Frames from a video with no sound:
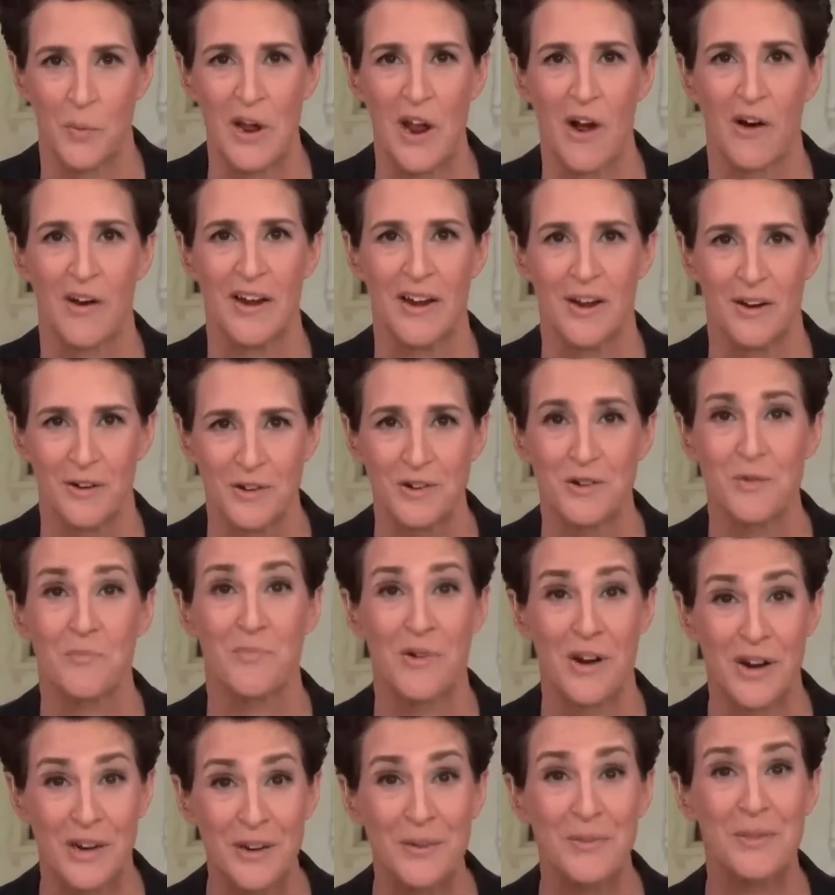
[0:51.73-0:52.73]
We are here to
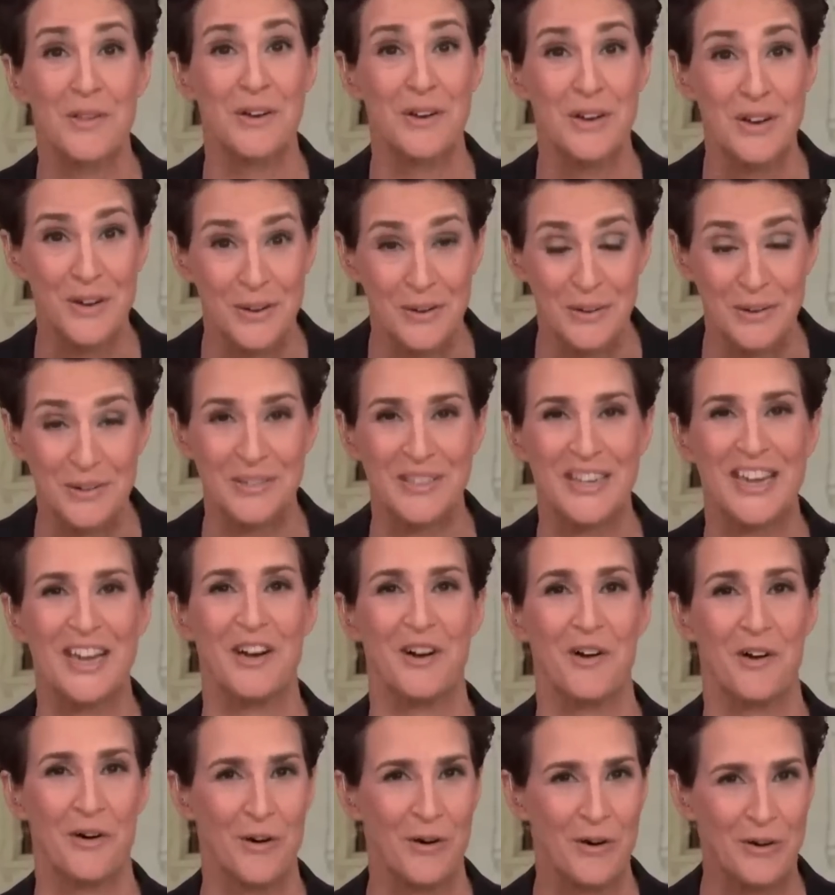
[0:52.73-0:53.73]
bring you the news.
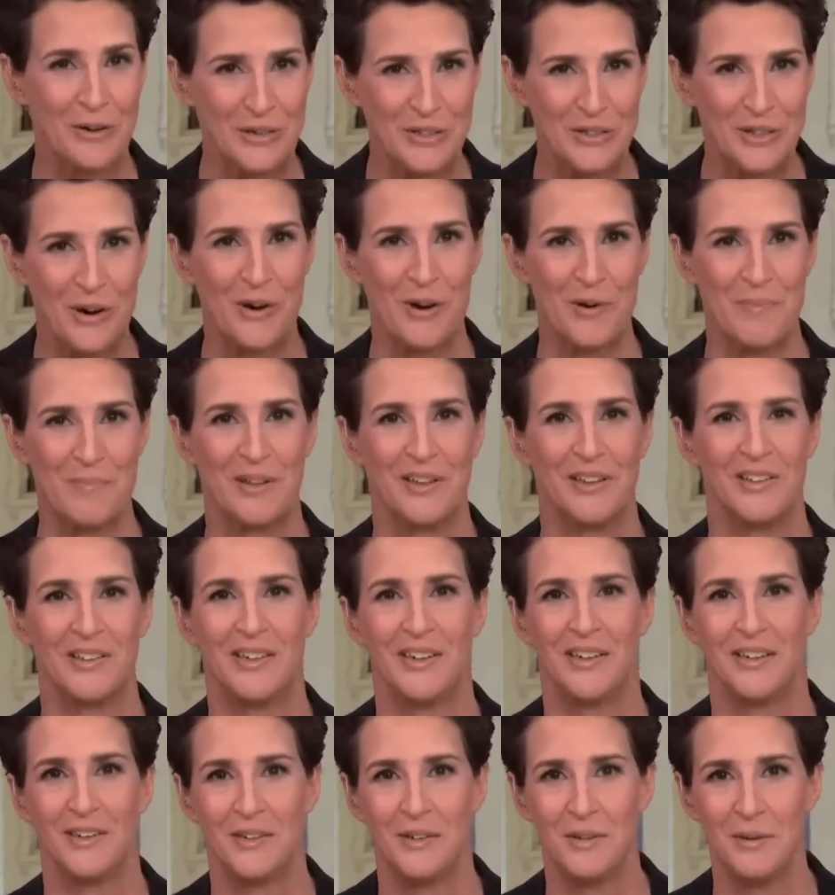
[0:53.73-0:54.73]
It hurts our
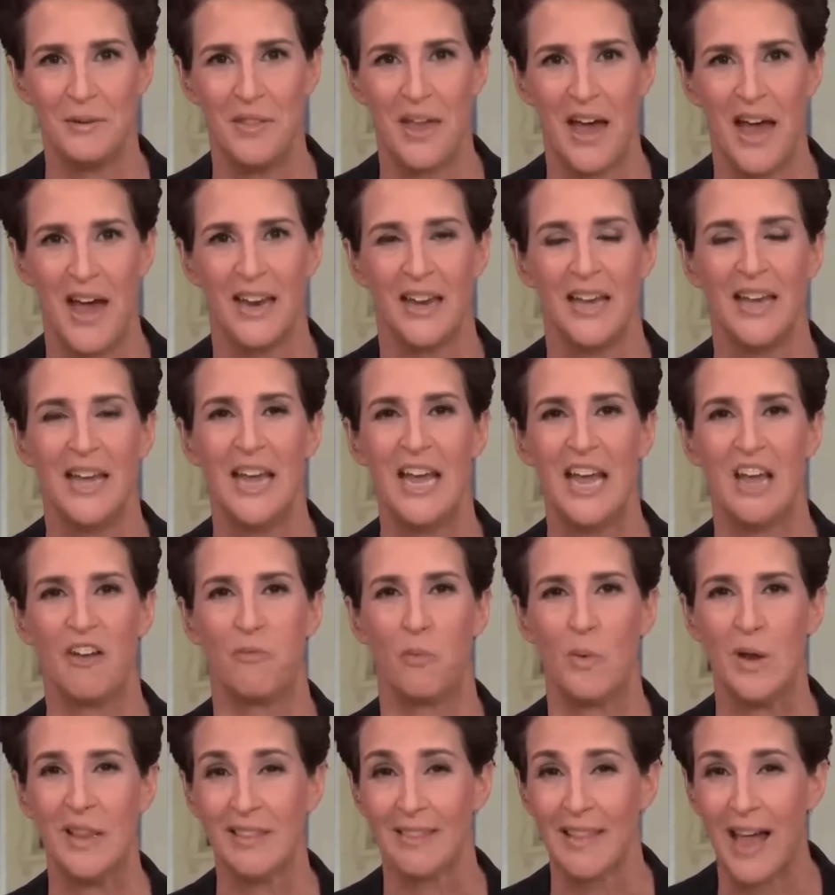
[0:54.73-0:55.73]
ability to do that
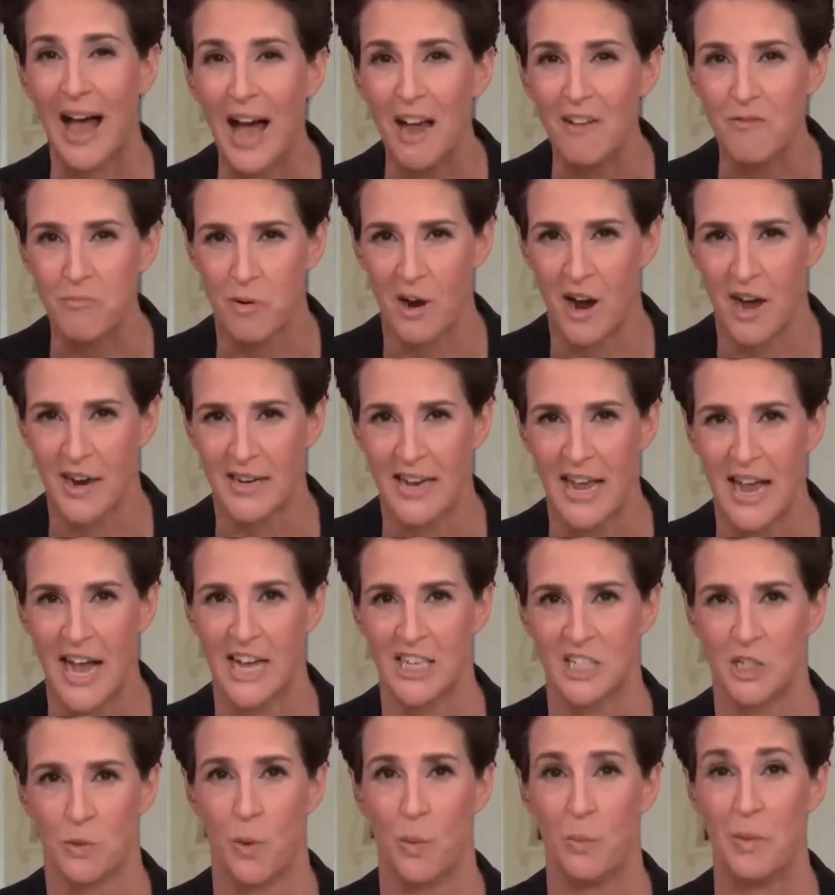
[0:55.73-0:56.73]
if we live
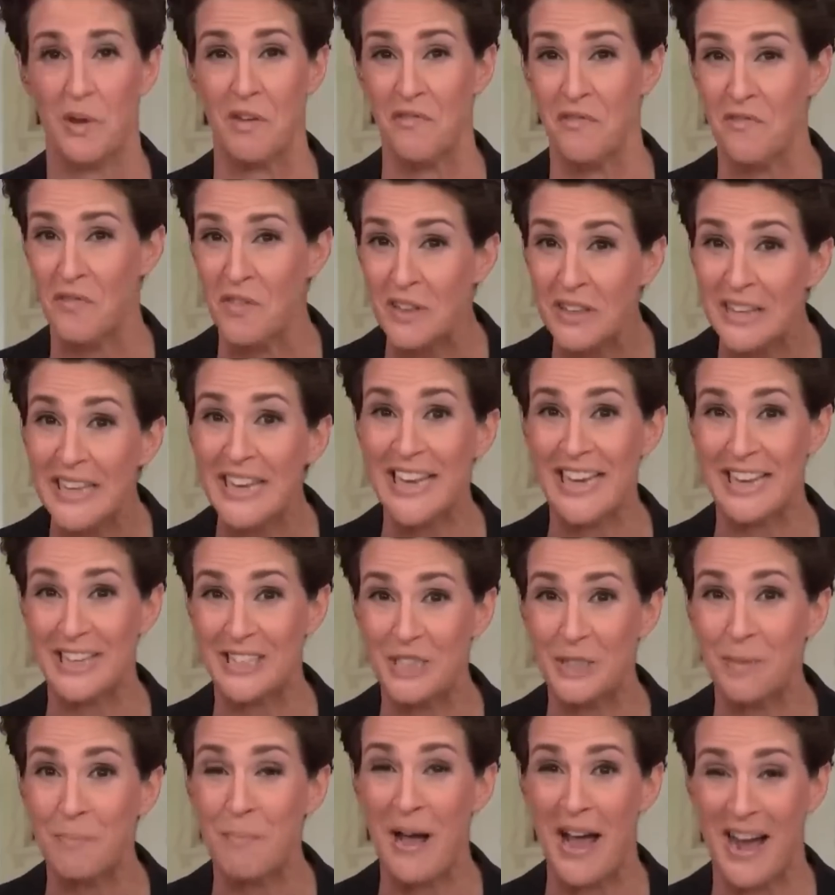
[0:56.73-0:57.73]
broadcast what we fully
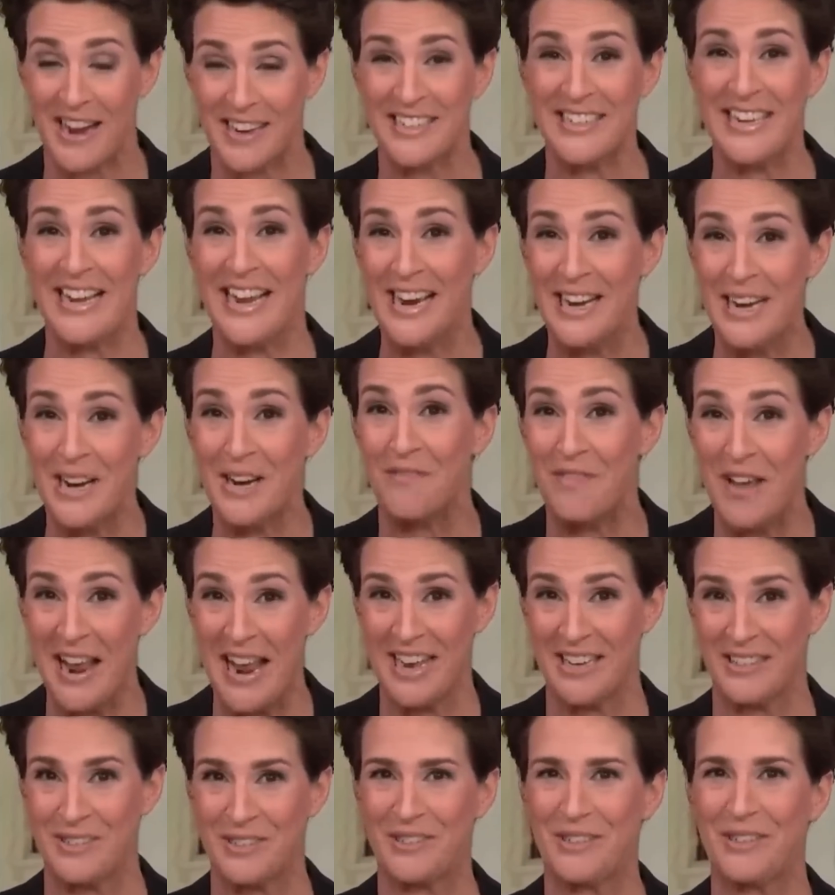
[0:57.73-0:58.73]
expect in
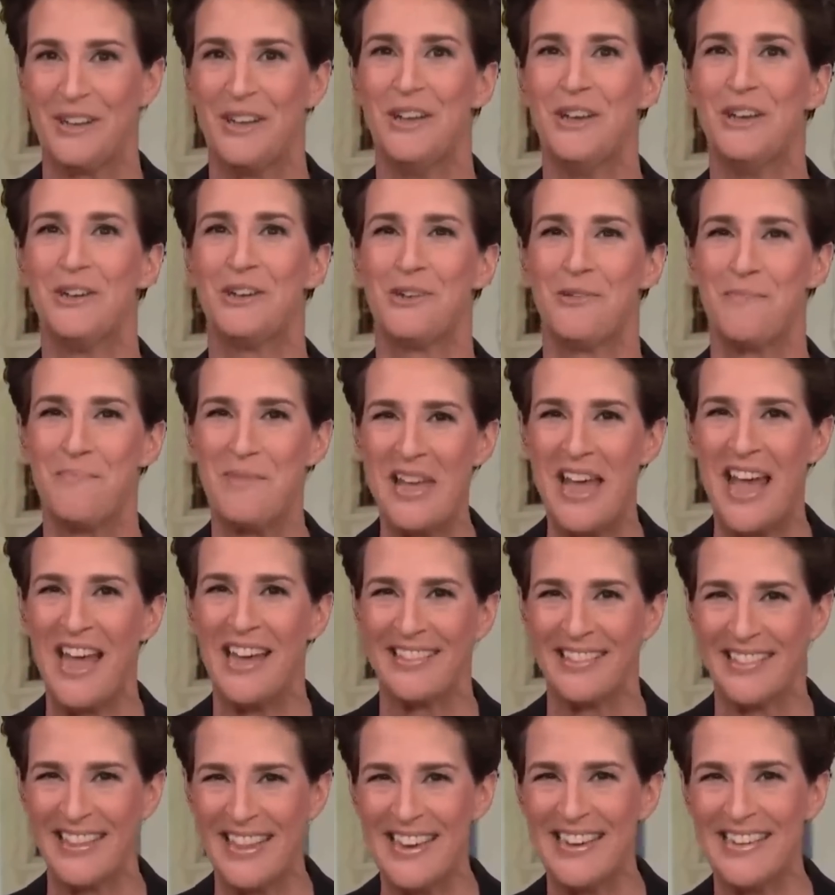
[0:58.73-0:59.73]
advance to be
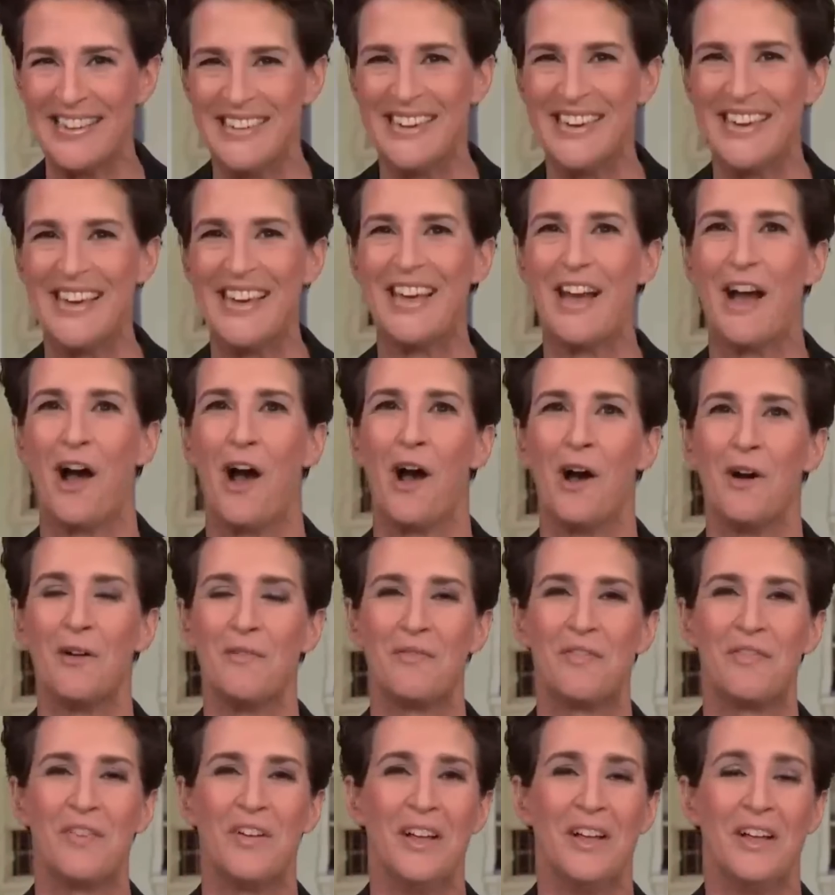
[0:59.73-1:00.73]
a litany
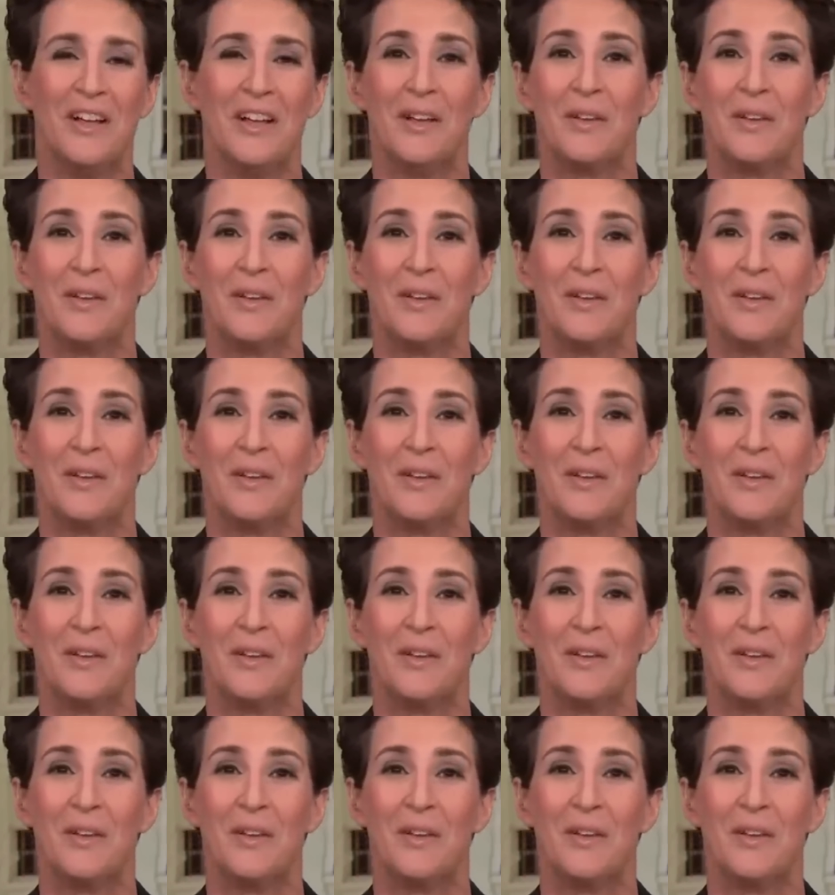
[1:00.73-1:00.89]
of